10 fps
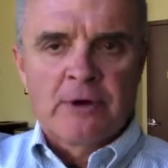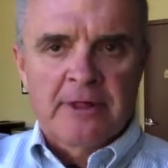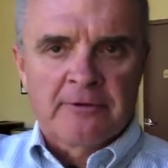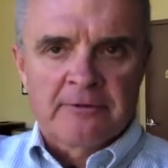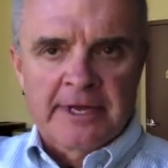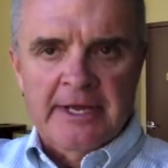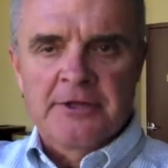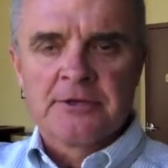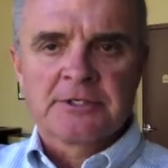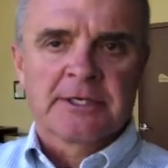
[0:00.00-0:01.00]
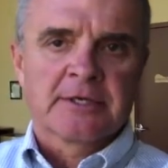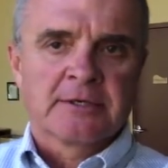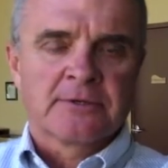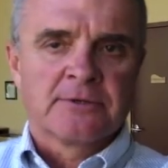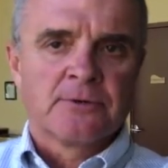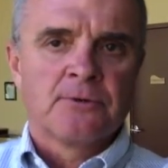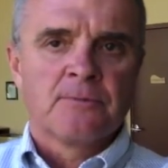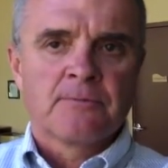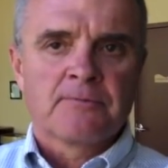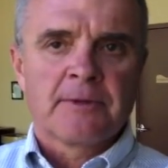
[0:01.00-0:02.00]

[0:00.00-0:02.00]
rather than using it to